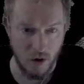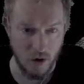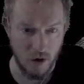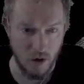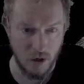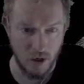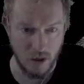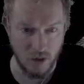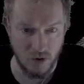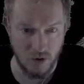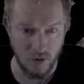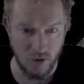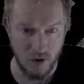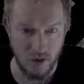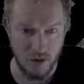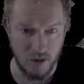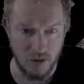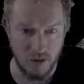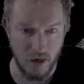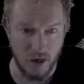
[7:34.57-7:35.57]
as
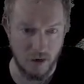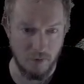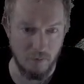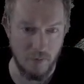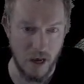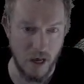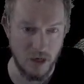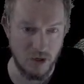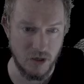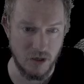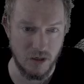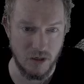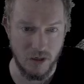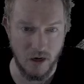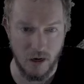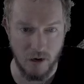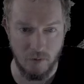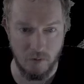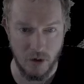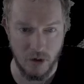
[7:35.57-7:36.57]
well as like magic
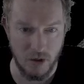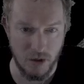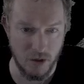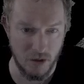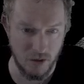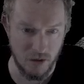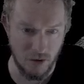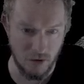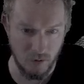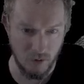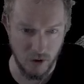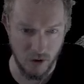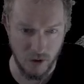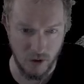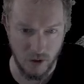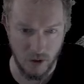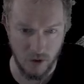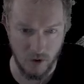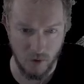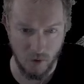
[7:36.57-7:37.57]
damage, the
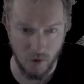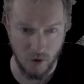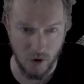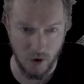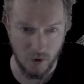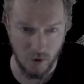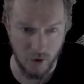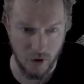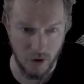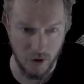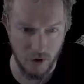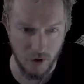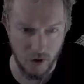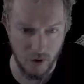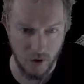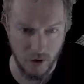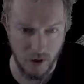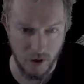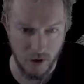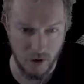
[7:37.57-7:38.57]
ability to Whirlwind,
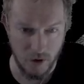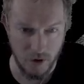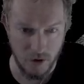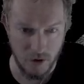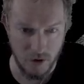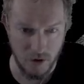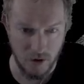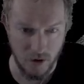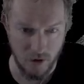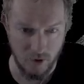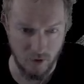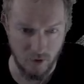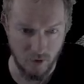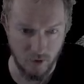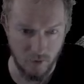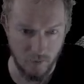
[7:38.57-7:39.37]
all that good stuff.